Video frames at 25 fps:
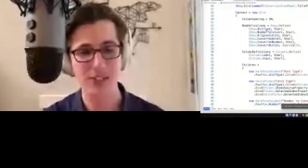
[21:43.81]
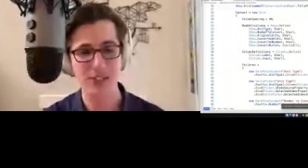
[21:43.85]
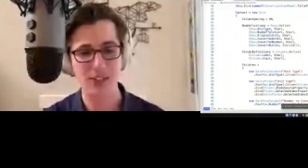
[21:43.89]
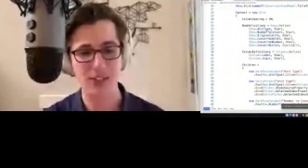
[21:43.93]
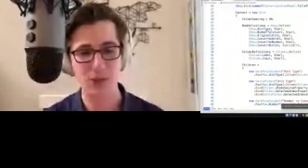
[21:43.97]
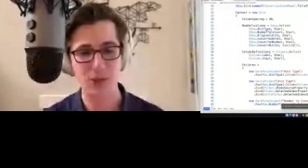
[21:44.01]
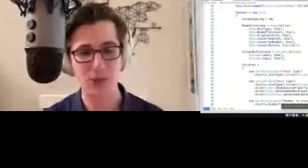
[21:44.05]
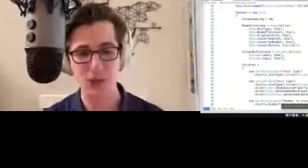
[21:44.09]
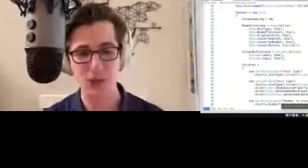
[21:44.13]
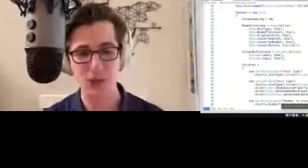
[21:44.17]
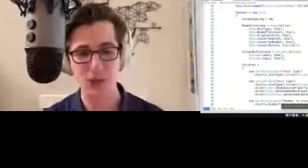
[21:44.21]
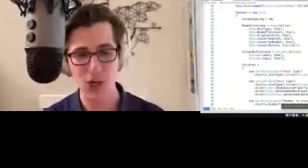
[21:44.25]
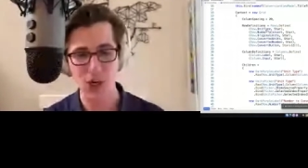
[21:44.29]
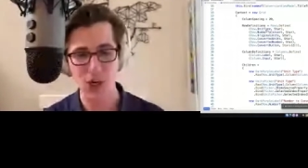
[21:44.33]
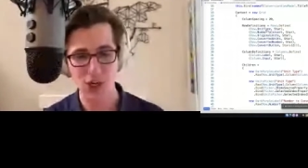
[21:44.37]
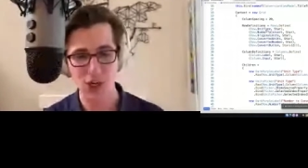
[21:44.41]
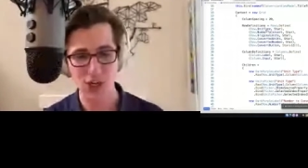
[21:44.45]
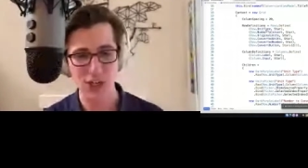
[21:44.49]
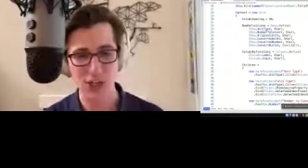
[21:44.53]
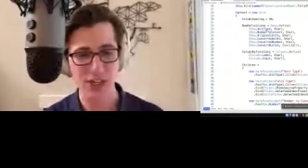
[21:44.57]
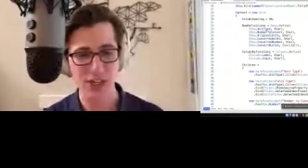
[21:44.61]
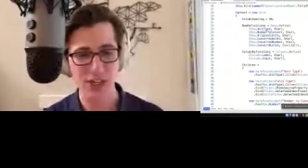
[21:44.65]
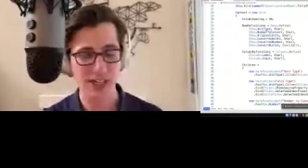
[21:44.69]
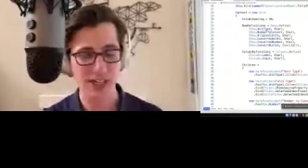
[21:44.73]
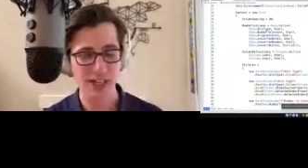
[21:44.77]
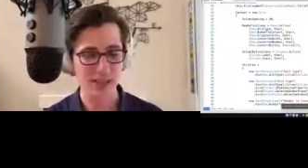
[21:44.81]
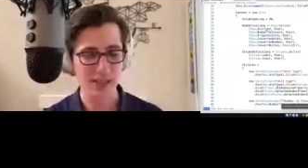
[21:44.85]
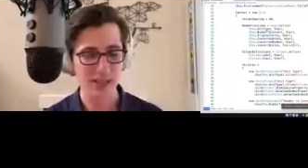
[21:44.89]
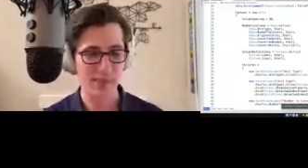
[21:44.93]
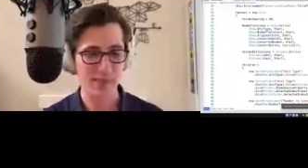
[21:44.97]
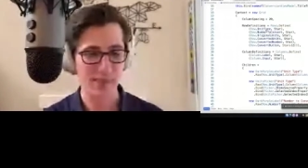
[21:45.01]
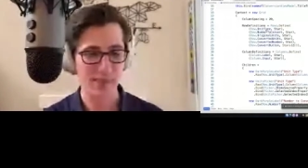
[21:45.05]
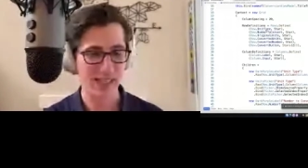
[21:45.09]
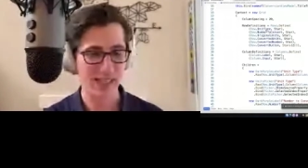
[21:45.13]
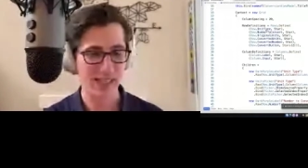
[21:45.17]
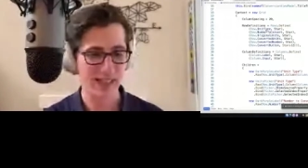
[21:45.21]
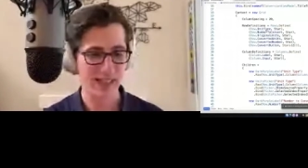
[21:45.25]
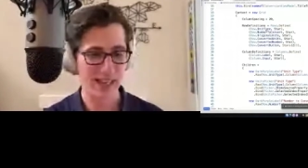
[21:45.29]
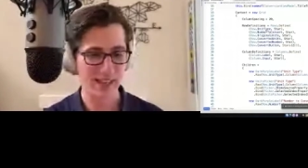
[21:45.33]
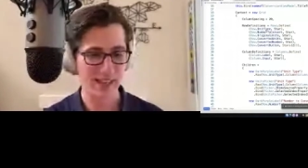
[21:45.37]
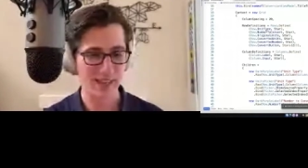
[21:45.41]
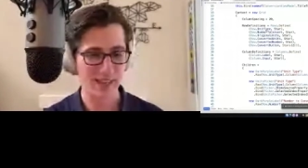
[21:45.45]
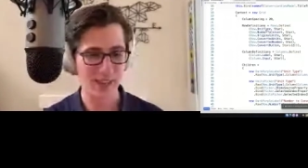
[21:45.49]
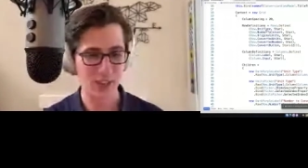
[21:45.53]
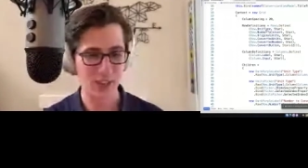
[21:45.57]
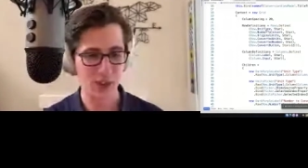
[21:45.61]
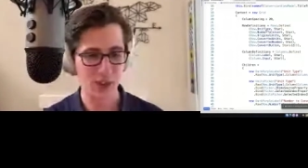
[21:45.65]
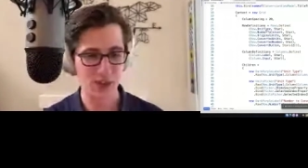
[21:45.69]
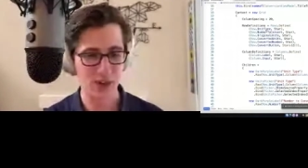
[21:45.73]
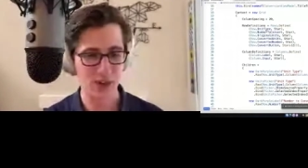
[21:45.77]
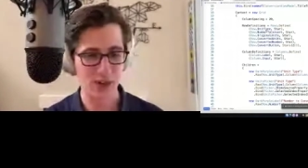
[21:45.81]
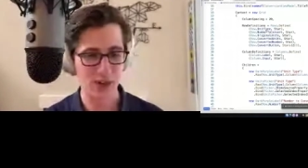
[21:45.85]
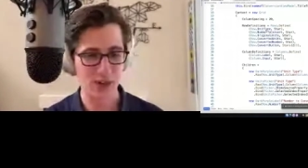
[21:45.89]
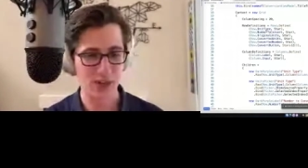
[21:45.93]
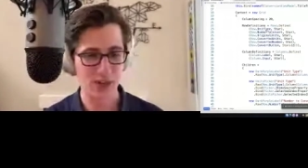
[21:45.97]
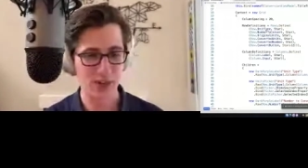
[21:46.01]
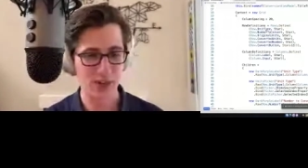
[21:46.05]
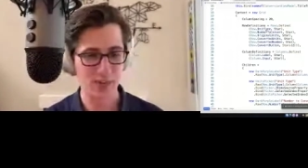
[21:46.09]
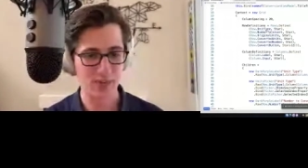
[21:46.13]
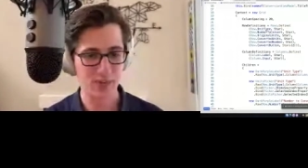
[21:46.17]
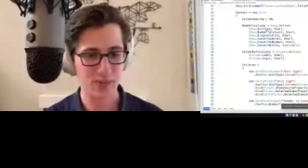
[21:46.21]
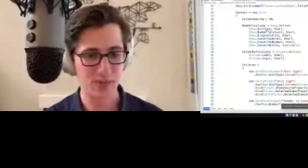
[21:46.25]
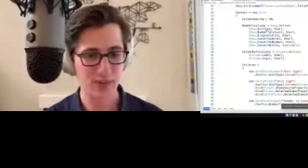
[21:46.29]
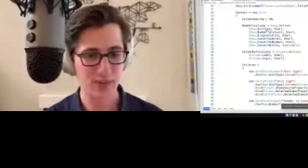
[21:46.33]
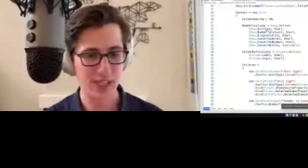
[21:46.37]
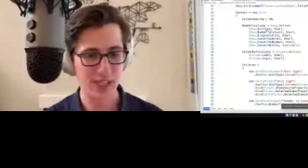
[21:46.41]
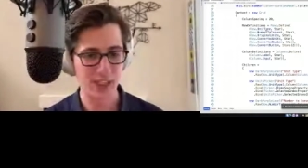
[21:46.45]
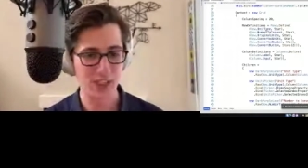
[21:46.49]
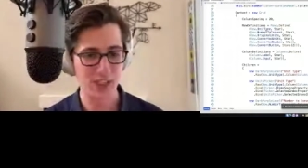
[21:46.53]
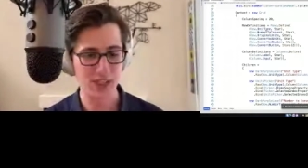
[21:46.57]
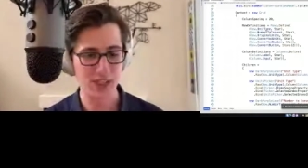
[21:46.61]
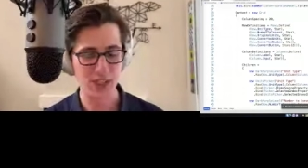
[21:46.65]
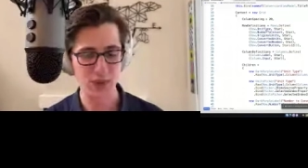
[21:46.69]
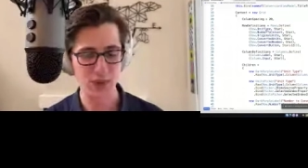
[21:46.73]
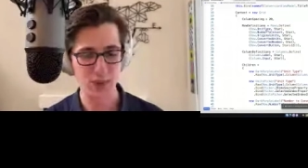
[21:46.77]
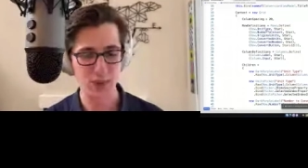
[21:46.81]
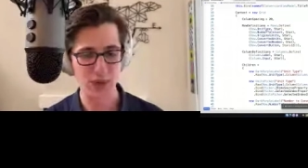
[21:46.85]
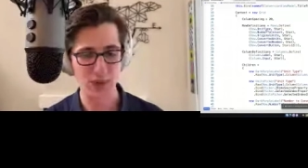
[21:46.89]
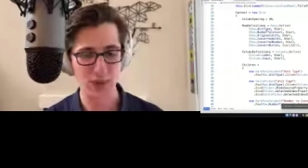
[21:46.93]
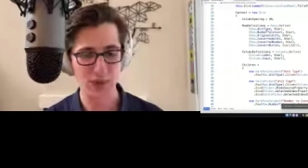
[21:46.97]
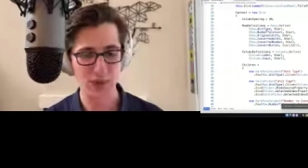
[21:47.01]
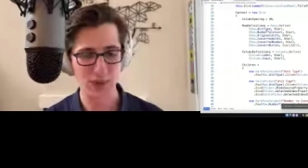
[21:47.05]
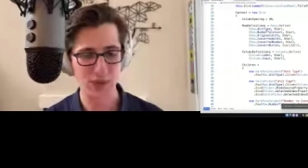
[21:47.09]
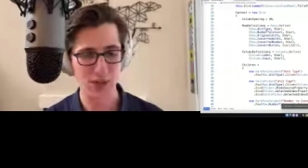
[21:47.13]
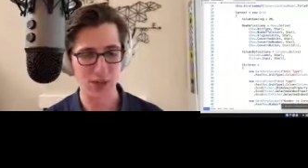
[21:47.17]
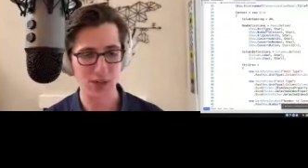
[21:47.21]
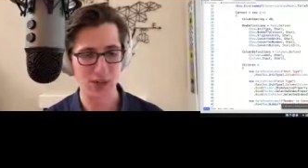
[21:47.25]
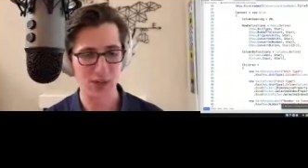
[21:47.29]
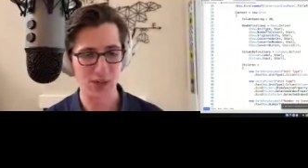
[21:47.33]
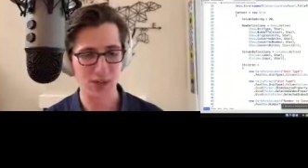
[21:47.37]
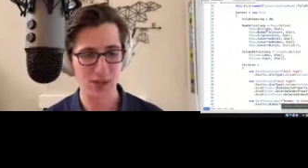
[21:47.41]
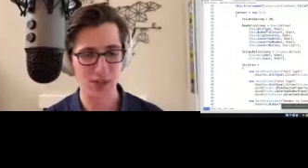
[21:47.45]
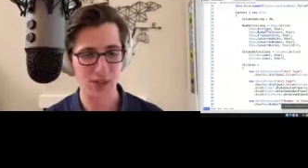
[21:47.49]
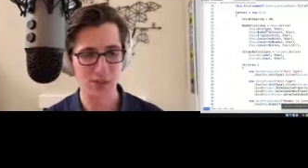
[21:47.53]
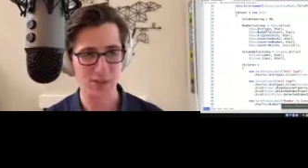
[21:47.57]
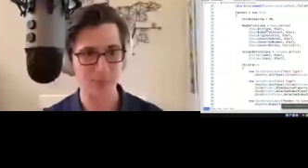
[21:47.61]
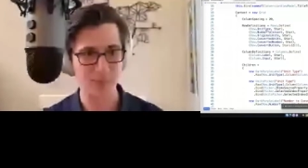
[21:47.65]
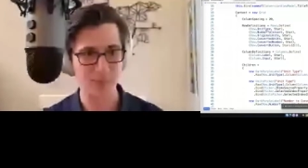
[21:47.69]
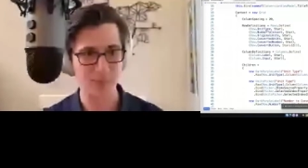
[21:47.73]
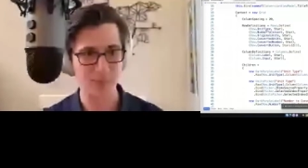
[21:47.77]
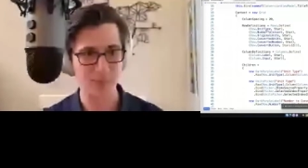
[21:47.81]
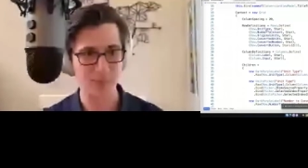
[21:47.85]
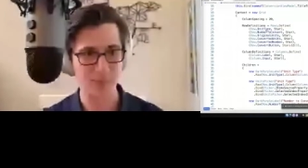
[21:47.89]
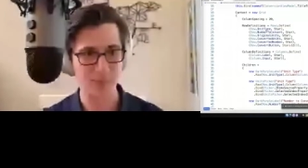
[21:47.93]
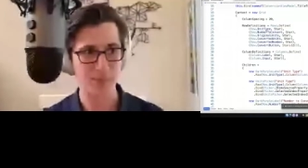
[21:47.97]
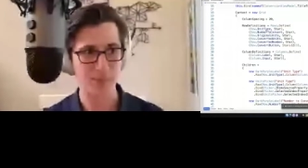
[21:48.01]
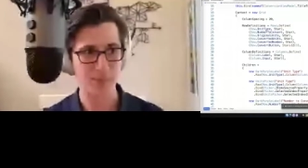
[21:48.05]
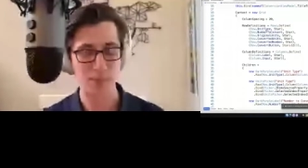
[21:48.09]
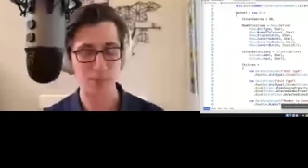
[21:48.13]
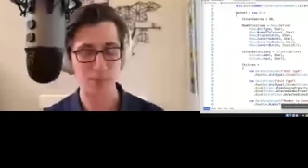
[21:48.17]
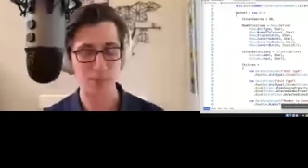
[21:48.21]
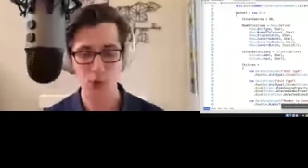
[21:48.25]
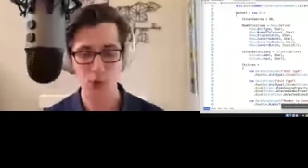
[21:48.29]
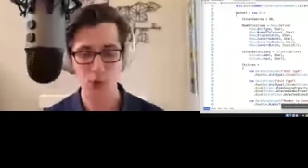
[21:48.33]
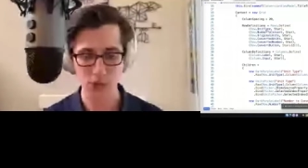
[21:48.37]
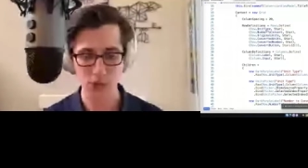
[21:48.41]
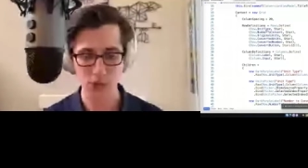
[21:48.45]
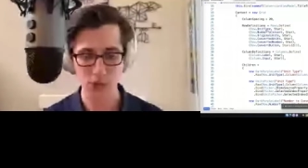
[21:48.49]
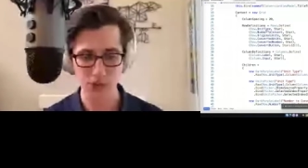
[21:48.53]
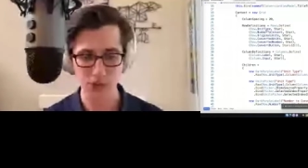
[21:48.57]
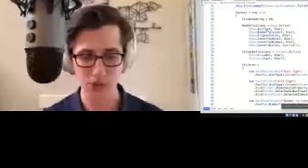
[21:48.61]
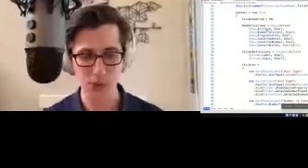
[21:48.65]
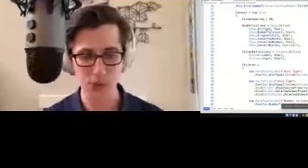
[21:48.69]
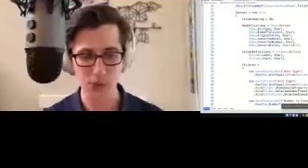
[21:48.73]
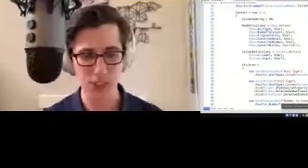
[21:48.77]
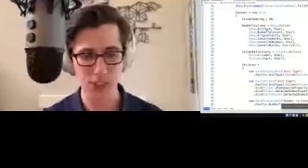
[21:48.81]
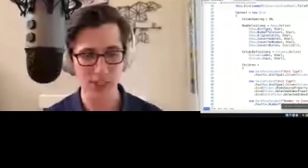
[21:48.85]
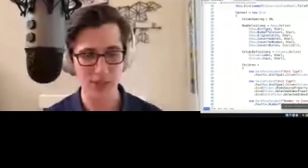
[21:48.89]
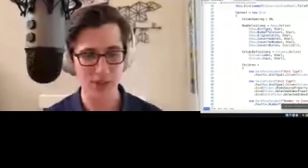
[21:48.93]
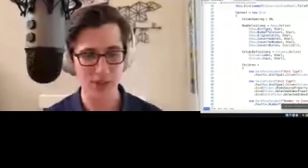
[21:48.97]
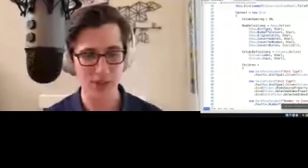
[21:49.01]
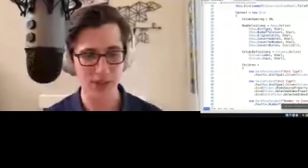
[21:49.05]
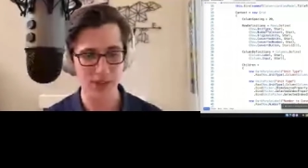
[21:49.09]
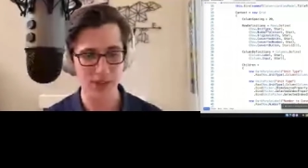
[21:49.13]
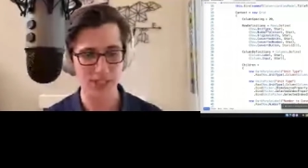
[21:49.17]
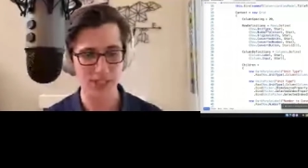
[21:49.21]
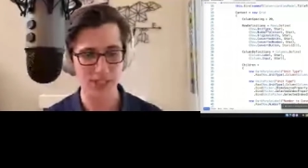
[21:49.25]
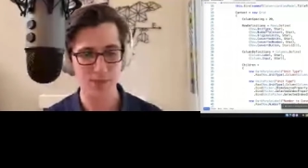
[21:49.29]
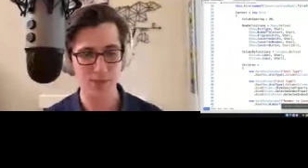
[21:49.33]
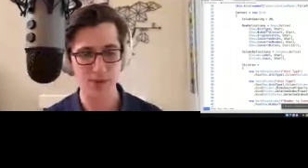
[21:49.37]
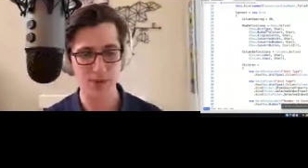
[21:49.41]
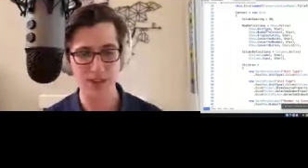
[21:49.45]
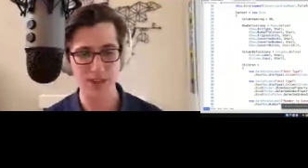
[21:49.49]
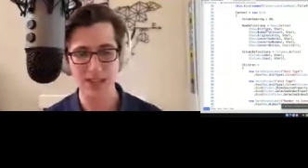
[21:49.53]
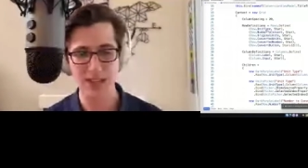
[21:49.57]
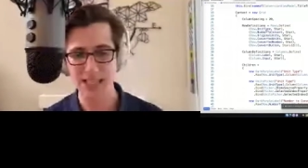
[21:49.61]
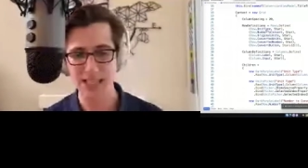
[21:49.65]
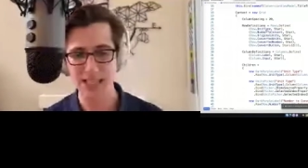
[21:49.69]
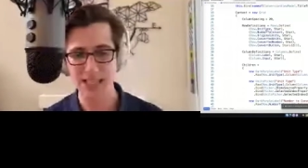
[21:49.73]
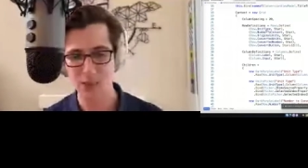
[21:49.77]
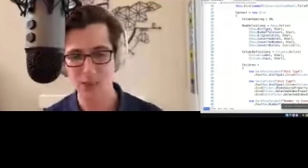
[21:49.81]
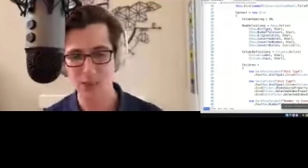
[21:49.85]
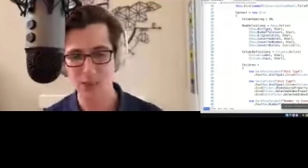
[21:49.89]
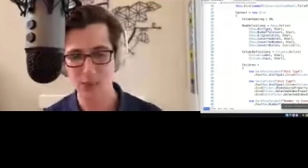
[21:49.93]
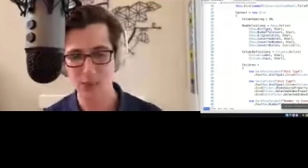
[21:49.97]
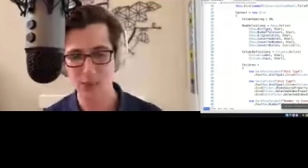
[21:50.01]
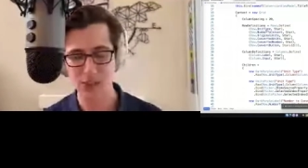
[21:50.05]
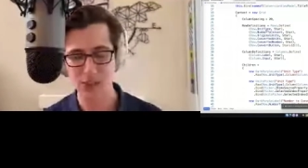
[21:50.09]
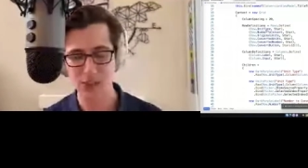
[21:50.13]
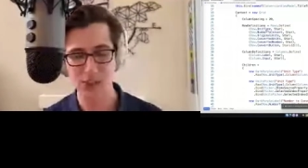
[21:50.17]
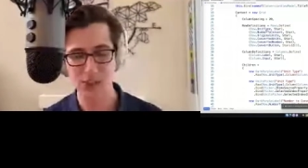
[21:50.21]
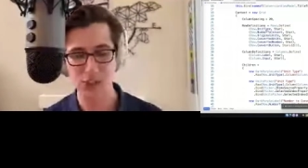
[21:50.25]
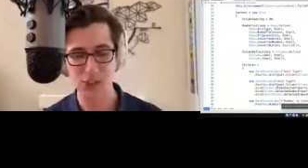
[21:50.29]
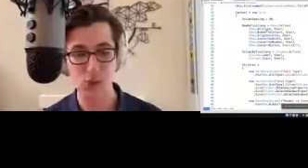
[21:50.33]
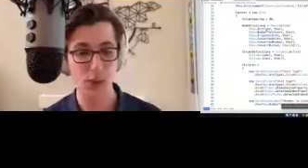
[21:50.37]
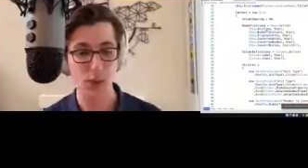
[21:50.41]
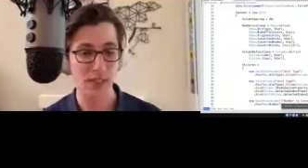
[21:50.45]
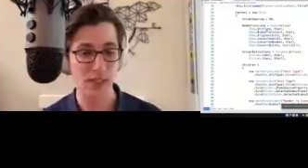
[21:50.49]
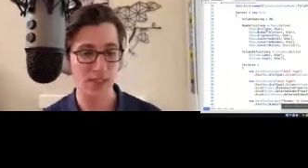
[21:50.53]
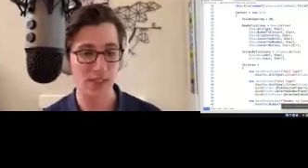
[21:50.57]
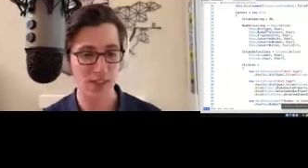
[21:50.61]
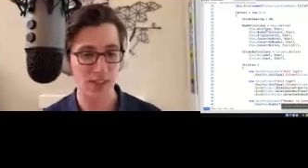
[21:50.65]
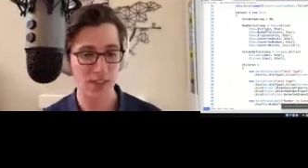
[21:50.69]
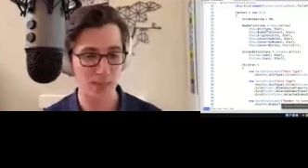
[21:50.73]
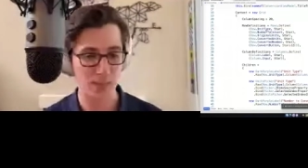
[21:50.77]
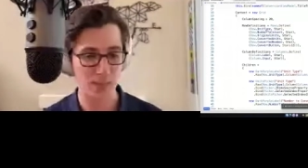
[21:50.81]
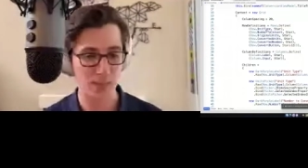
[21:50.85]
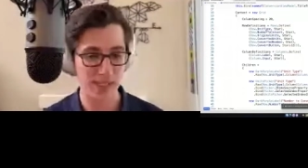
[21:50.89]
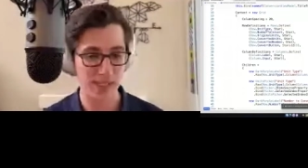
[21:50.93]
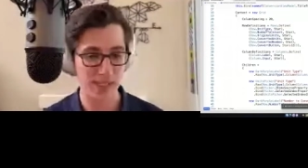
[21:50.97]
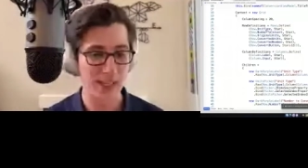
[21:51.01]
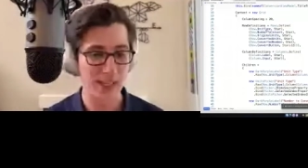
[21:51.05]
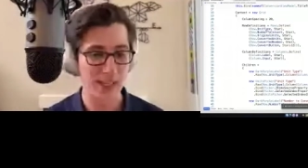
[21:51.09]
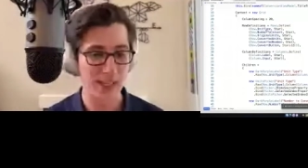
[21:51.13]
So star, meaning that each of these rows are proportional to each other, except for the last one, which is twice as big.